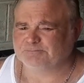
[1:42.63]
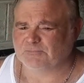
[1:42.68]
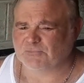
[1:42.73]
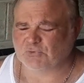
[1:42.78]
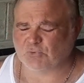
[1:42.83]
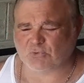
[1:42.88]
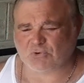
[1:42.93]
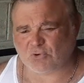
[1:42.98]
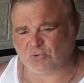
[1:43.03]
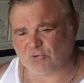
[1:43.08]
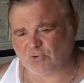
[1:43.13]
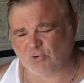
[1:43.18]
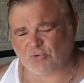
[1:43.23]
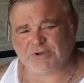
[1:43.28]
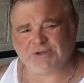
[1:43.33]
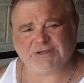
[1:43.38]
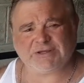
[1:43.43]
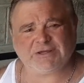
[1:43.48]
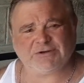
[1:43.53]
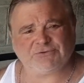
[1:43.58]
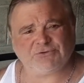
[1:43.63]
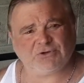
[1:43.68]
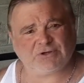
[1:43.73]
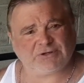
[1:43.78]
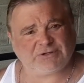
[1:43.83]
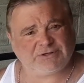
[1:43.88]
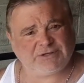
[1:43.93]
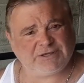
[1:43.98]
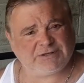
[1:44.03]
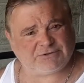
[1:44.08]
we're going to go ahead
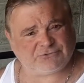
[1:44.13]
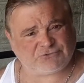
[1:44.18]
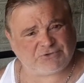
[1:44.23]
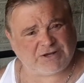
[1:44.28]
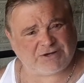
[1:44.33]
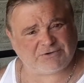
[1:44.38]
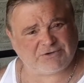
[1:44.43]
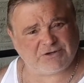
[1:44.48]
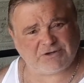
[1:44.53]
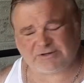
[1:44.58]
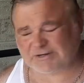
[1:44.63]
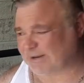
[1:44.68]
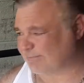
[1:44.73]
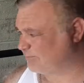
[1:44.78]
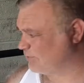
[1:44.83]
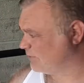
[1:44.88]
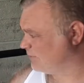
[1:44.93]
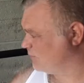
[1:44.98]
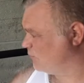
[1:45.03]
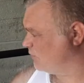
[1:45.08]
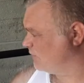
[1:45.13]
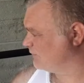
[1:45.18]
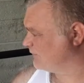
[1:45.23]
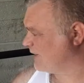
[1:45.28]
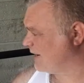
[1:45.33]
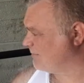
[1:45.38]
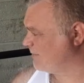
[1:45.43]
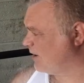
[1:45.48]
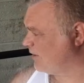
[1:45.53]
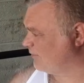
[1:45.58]
and get a set done. I've done it one
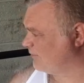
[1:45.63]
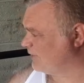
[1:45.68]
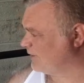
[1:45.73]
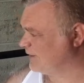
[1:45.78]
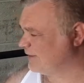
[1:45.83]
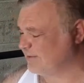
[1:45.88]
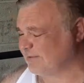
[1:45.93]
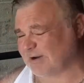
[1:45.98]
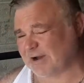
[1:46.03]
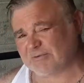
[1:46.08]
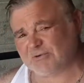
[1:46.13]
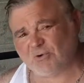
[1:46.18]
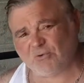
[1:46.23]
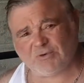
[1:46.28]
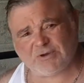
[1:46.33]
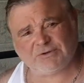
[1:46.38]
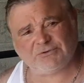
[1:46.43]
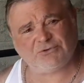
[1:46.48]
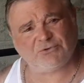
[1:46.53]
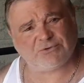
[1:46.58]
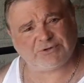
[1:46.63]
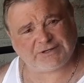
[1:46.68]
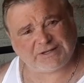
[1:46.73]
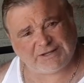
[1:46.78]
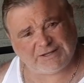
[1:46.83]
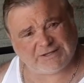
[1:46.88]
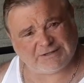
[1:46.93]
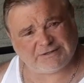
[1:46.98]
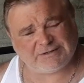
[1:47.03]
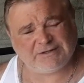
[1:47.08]
time already. I'll go ahead and do it
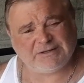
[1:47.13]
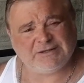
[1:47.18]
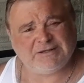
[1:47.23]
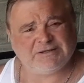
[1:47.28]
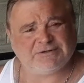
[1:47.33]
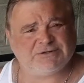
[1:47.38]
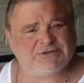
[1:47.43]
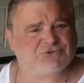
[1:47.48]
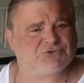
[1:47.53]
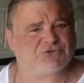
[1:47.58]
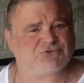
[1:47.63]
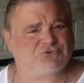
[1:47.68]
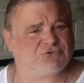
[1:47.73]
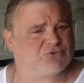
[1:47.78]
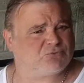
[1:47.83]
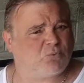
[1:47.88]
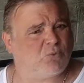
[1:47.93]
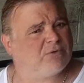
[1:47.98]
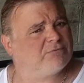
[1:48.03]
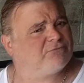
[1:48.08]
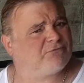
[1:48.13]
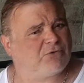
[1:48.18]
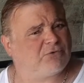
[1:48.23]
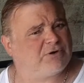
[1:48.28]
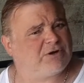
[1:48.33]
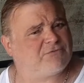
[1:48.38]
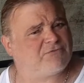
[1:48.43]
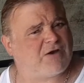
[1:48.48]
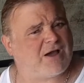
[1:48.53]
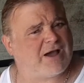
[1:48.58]
again. This is just
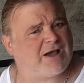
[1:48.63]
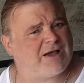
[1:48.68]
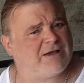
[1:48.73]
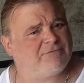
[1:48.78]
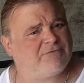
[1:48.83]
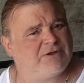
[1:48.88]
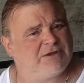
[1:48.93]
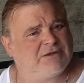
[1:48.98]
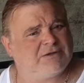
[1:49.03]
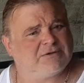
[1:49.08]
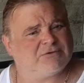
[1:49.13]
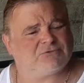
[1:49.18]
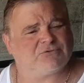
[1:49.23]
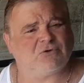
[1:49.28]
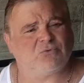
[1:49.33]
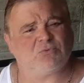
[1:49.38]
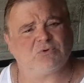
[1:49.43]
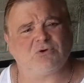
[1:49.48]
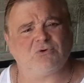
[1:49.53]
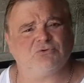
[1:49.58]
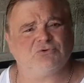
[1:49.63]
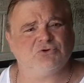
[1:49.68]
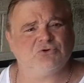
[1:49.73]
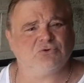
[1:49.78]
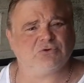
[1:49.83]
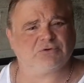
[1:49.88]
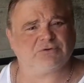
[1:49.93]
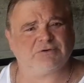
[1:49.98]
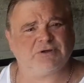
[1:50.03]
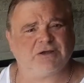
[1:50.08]
135, so we're going to
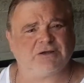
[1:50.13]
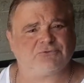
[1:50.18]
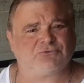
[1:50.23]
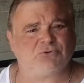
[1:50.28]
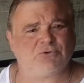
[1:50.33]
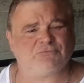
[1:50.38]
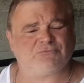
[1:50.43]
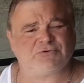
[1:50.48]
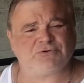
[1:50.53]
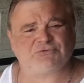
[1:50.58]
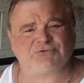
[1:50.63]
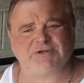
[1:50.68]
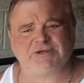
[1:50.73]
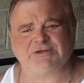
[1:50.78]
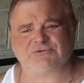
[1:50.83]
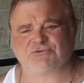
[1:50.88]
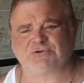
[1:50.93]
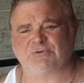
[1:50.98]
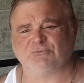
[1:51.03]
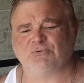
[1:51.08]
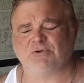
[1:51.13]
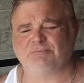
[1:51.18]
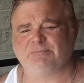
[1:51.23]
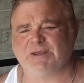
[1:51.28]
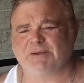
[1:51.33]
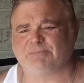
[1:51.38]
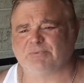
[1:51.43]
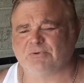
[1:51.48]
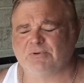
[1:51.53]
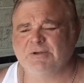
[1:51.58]
do 2 or 3 sets. And
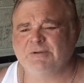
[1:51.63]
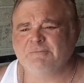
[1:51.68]
remember,